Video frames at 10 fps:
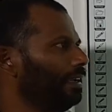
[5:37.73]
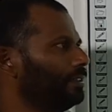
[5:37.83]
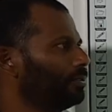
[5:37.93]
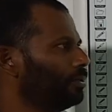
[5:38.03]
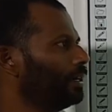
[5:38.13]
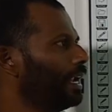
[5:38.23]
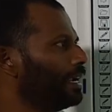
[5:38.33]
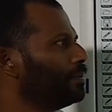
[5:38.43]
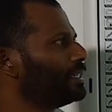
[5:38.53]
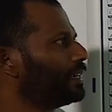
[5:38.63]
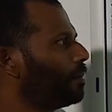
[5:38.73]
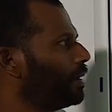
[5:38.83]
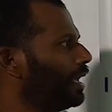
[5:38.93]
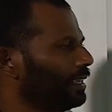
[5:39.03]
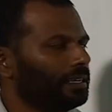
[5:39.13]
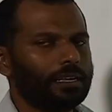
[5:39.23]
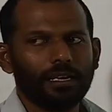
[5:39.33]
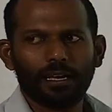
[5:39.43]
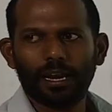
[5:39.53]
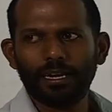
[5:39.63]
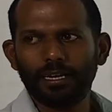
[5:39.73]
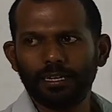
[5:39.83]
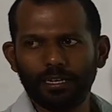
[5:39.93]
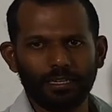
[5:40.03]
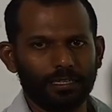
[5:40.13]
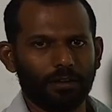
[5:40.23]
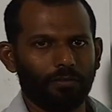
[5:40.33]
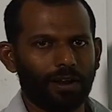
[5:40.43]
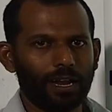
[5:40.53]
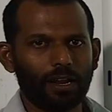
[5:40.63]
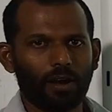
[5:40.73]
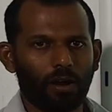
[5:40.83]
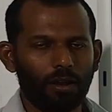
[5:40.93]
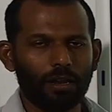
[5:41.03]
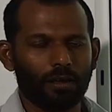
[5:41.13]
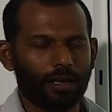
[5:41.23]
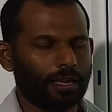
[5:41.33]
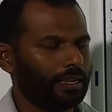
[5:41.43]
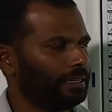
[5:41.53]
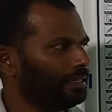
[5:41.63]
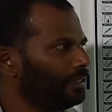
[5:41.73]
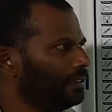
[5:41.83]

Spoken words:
student admission number, like, right. One and all, it